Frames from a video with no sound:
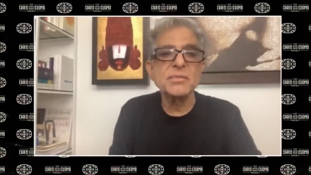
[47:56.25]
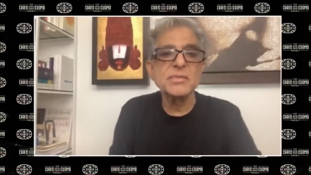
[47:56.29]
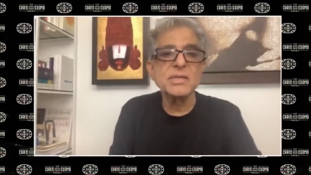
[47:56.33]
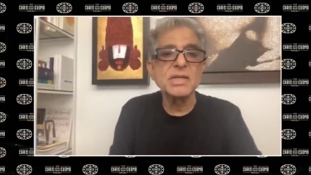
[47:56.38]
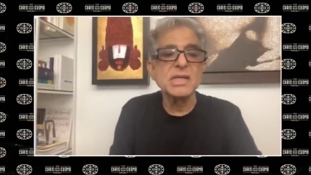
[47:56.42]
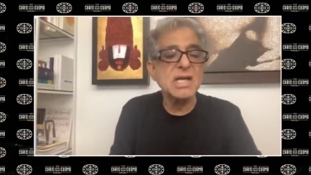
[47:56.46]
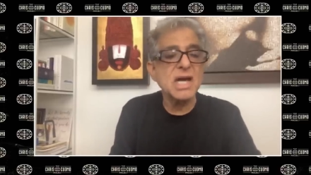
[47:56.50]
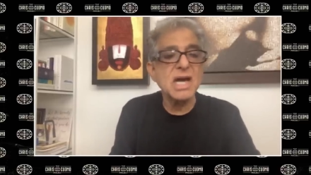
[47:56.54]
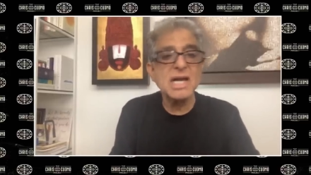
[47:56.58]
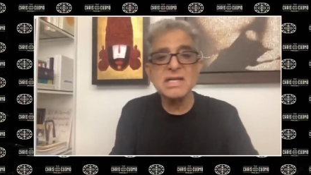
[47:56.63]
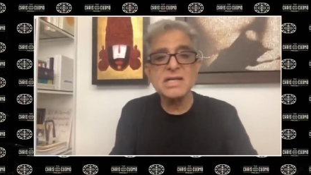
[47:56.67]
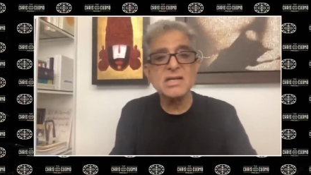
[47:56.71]
You
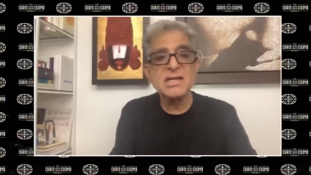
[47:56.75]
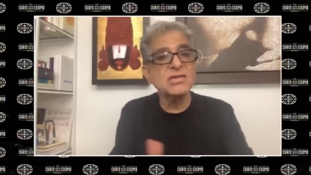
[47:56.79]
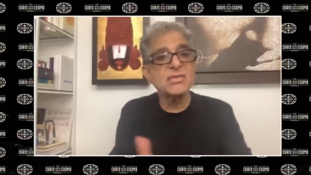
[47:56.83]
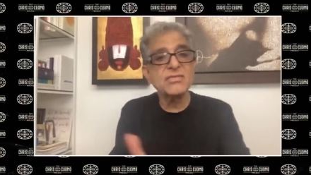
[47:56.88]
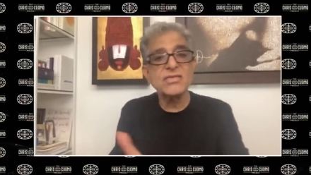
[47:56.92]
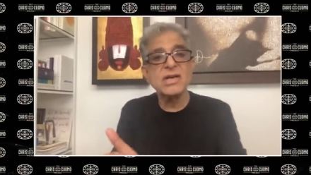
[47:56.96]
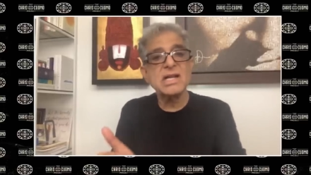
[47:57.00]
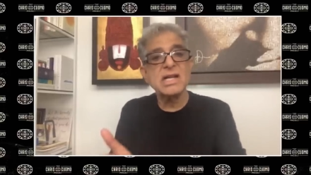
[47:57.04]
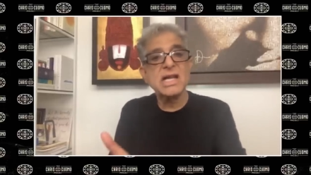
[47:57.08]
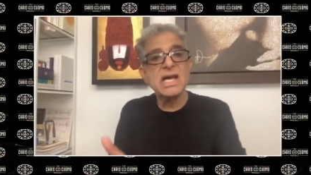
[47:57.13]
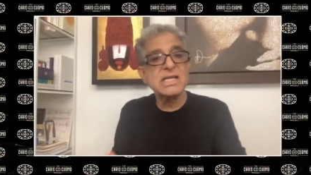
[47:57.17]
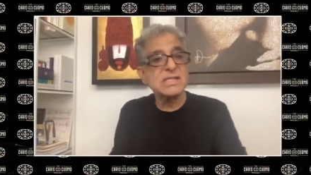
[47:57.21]
know, I don't
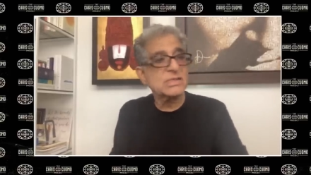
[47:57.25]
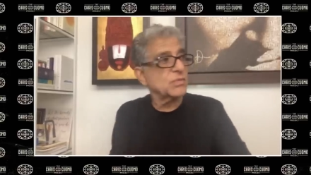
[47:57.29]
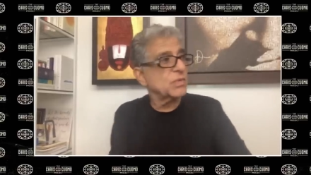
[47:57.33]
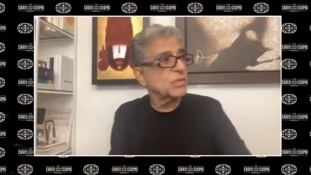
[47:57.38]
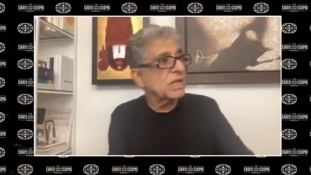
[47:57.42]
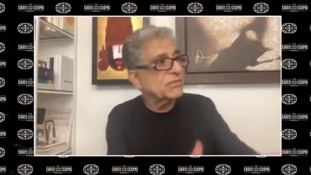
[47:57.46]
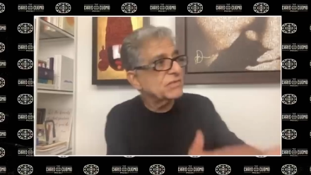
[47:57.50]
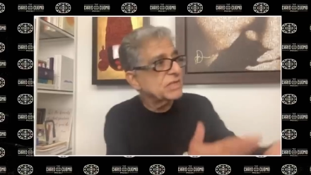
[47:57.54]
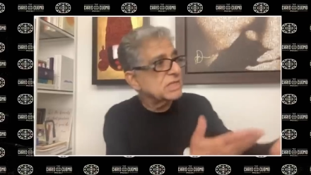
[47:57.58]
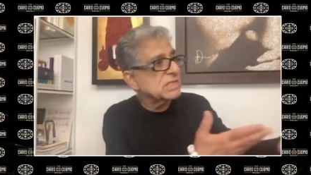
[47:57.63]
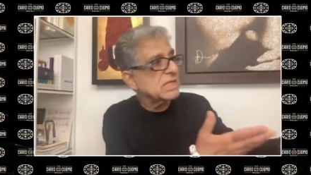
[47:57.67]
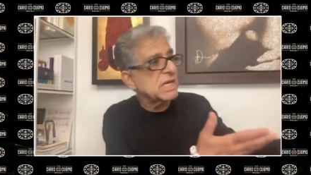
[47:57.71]
realize, but
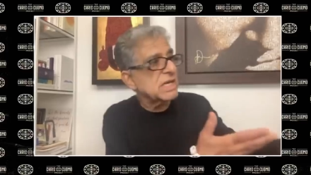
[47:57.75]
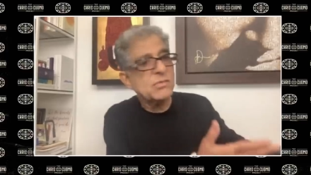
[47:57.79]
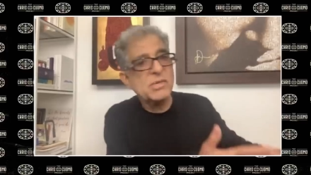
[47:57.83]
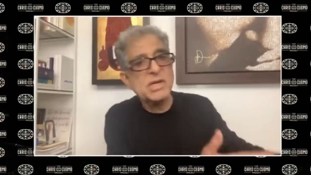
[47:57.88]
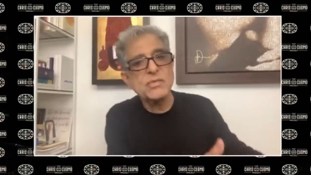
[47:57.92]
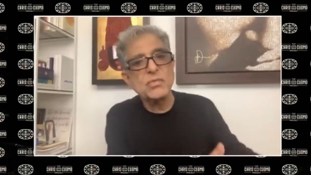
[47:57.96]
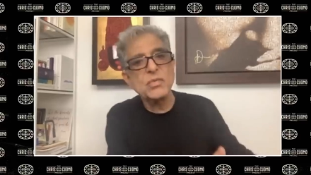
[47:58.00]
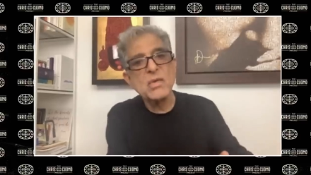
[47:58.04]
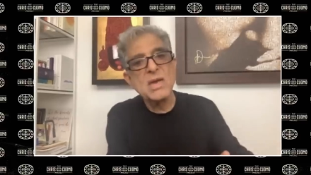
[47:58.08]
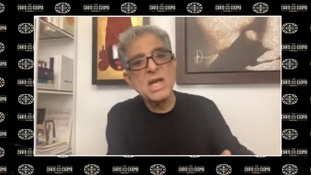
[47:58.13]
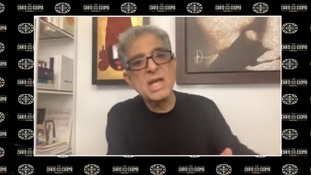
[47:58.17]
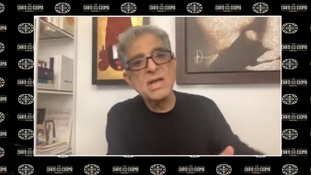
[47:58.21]
every time I
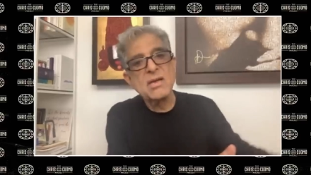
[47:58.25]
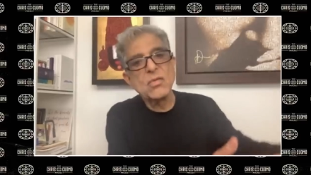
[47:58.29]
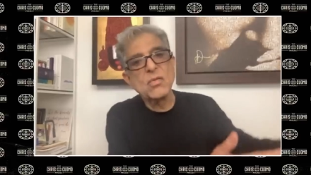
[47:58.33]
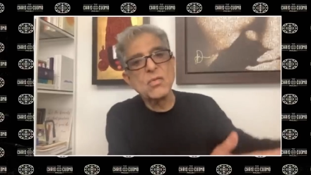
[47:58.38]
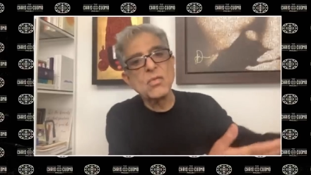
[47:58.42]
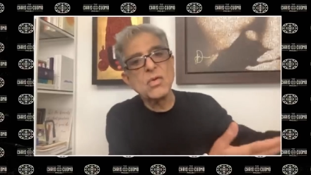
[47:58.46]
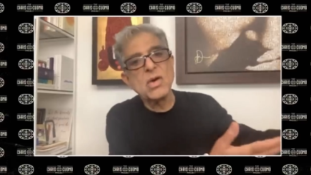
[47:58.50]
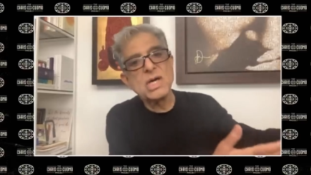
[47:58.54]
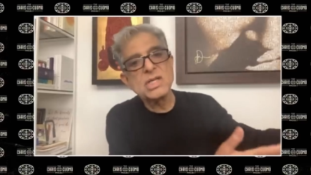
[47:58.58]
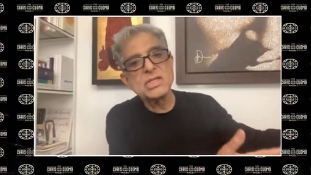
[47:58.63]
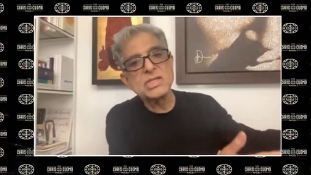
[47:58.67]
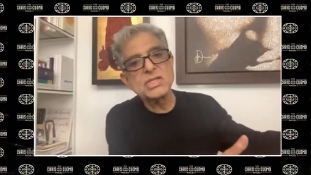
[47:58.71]

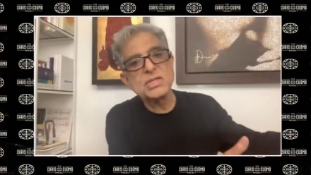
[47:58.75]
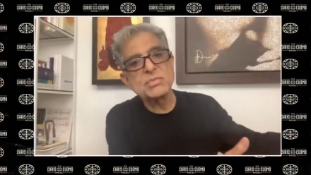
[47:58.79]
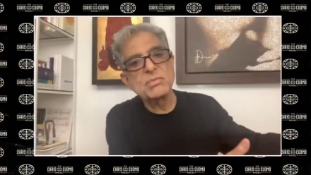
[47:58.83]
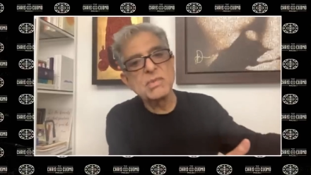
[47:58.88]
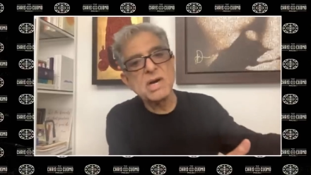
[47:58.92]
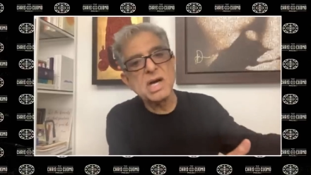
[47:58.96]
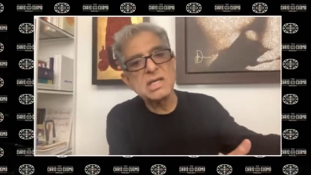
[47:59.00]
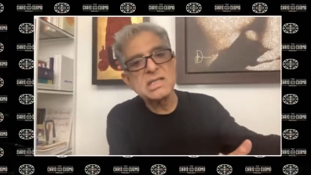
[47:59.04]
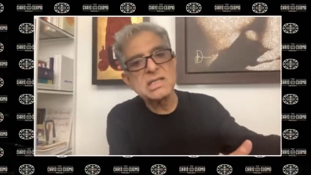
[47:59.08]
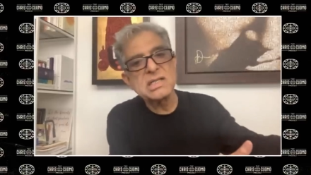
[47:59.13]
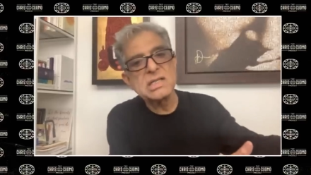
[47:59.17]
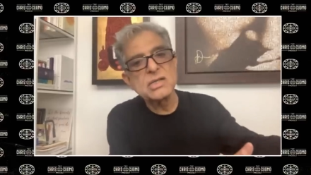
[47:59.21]
watch
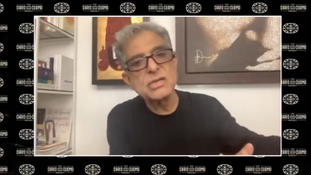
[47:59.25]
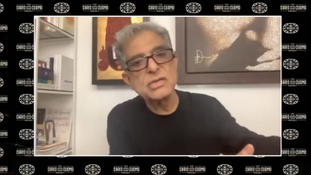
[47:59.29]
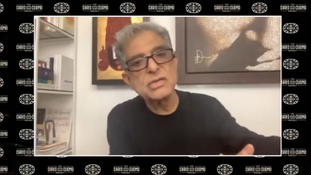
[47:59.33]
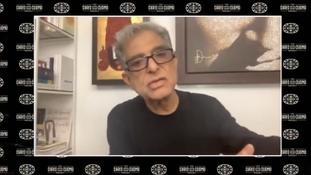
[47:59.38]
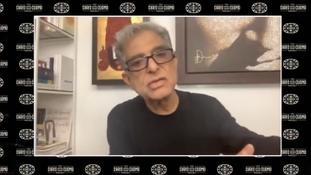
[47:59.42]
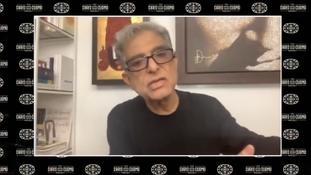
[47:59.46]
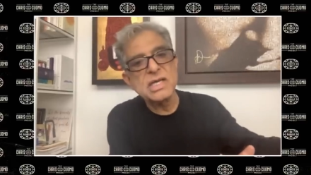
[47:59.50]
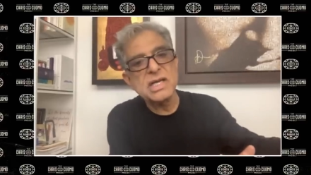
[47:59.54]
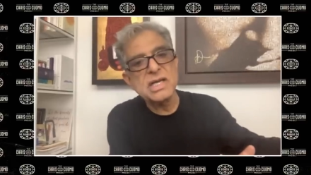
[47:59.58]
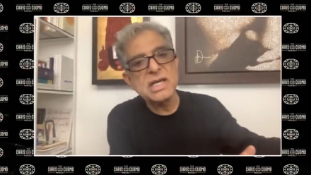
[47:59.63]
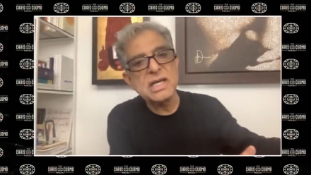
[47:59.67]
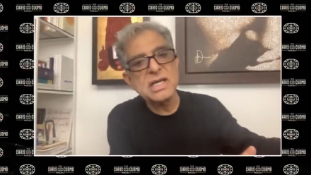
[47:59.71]
Martin
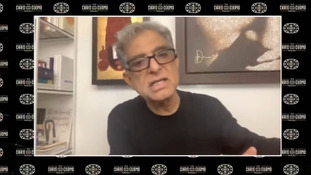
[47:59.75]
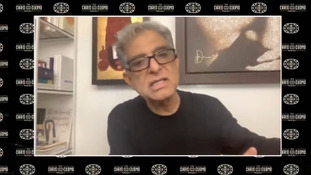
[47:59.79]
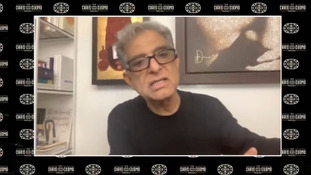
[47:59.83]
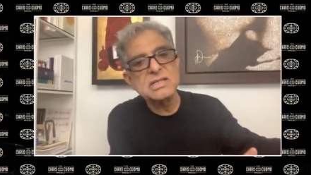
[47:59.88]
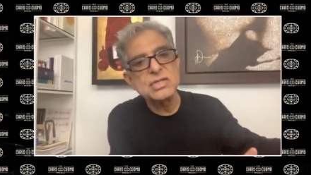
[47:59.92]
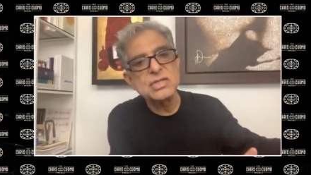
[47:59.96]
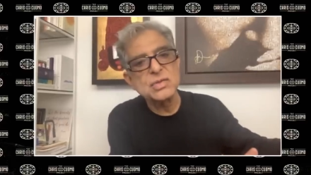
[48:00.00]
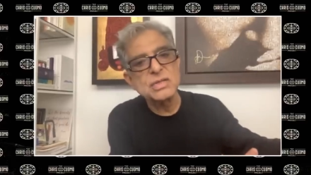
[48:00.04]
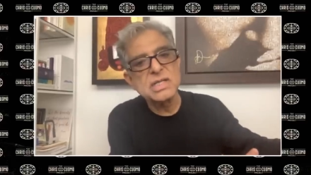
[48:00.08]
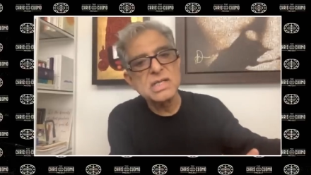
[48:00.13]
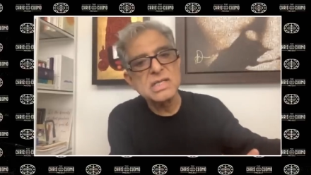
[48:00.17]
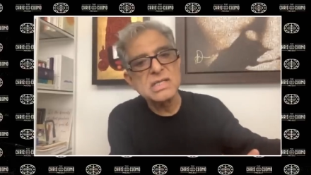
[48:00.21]
Luther King
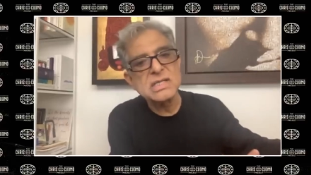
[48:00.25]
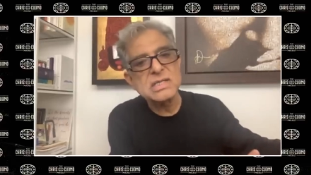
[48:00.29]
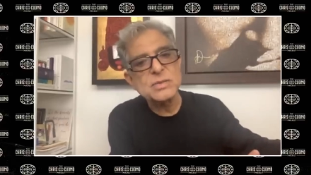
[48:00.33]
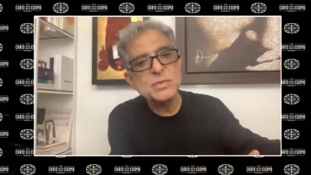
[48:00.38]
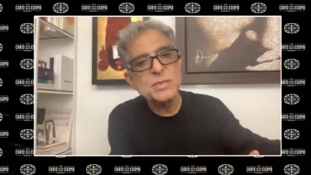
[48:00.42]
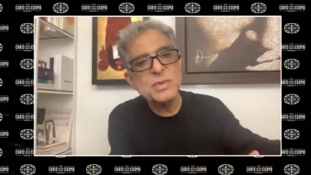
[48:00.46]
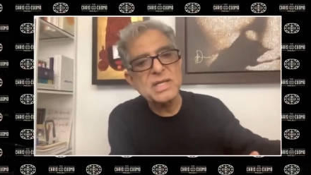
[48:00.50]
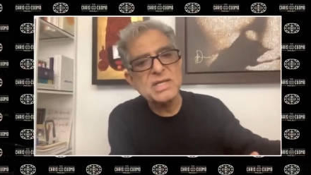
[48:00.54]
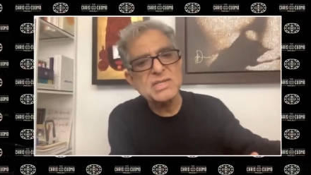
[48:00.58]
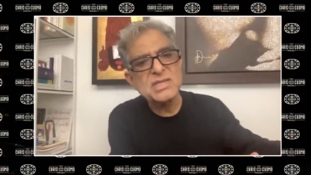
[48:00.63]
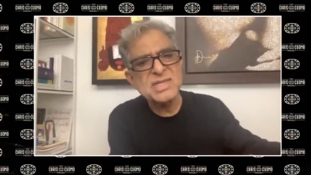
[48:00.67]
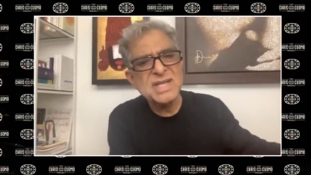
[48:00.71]
Jr.'s
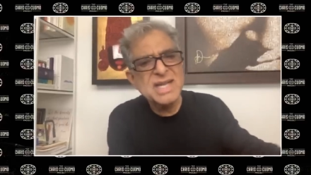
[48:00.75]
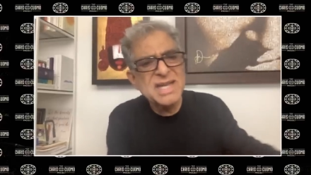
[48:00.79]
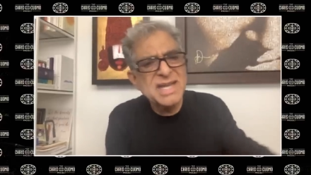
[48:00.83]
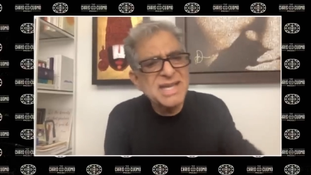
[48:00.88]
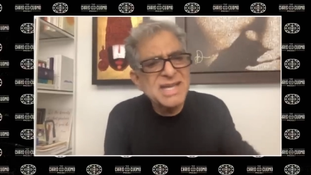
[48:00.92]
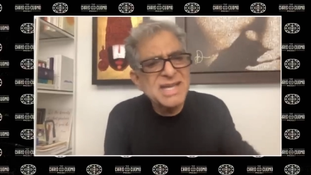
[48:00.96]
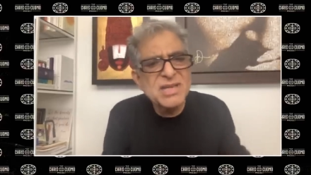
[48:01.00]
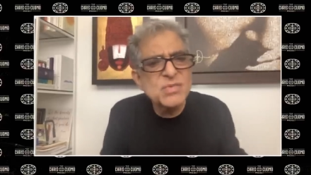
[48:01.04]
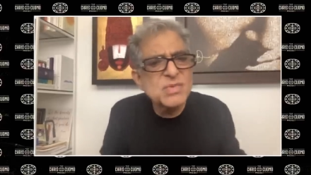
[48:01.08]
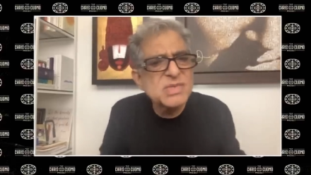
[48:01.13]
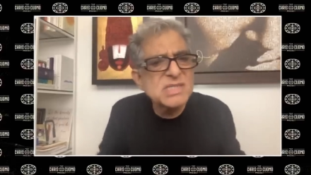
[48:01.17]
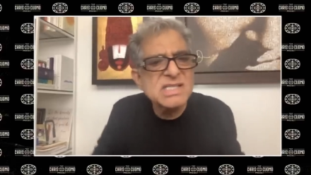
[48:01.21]
speech,
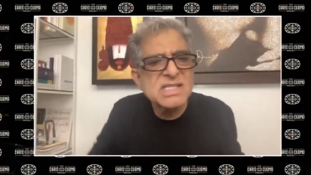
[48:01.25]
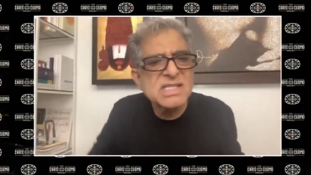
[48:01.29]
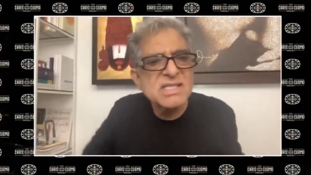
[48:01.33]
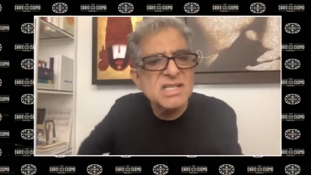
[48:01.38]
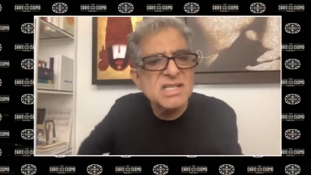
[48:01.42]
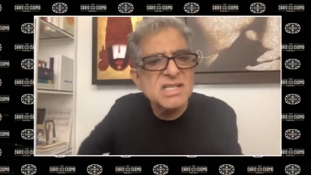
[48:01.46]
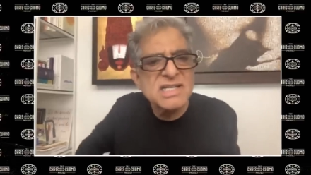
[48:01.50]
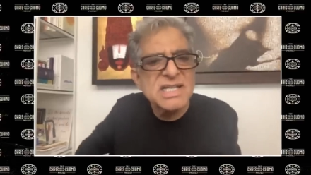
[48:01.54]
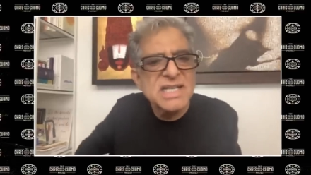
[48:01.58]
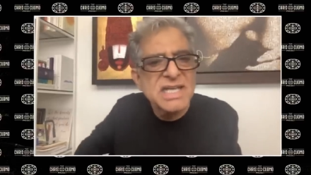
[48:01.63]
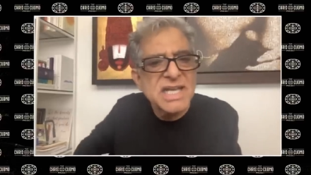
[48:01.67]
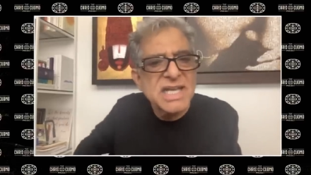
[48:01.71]
he was
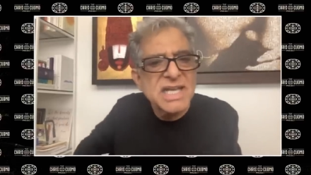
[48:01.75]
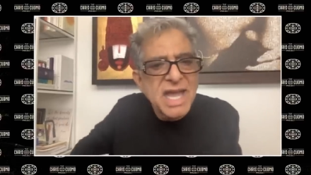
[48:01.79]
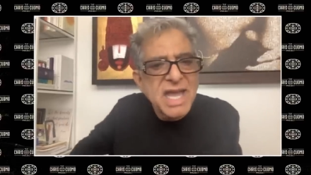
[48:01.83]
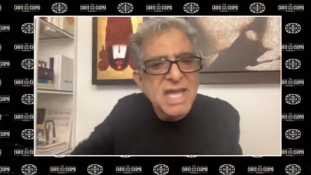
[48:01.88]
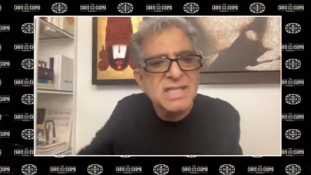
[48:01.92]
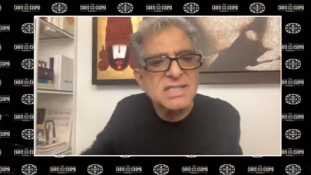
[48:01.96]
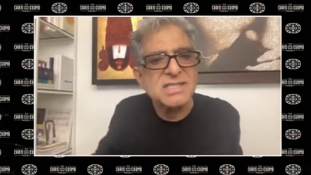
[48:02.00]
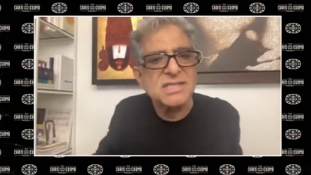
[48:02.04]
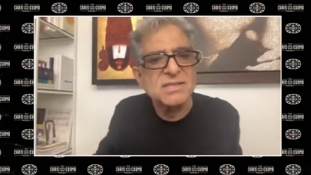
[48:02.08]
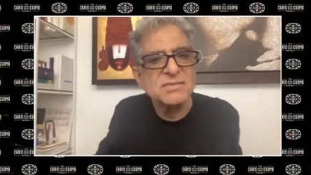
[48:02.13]
38.